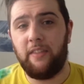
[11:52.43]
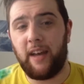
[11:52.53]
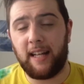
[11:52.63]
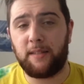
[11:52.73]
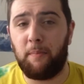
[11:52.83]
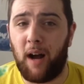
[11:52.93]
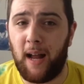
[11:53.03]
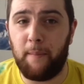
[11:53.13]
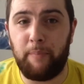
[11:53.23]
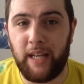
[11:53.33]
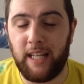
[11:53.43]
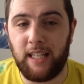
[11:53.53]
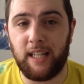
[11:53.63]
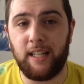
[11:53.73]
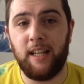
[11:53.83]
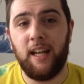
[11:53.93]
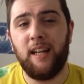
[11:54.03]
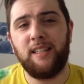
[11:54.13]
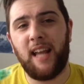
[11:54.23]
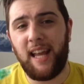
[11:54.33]
That's my opinion.
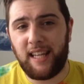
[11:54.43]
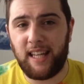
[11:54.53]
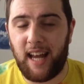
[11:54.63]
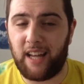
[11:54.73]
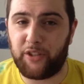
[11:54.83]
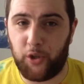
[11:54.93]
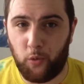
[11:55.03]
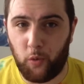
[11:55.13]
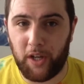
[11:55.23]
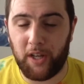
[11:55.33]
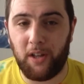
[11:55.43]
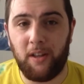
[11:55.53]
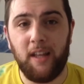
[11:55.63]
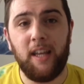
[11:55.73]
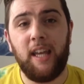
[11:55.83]
Take it as you will.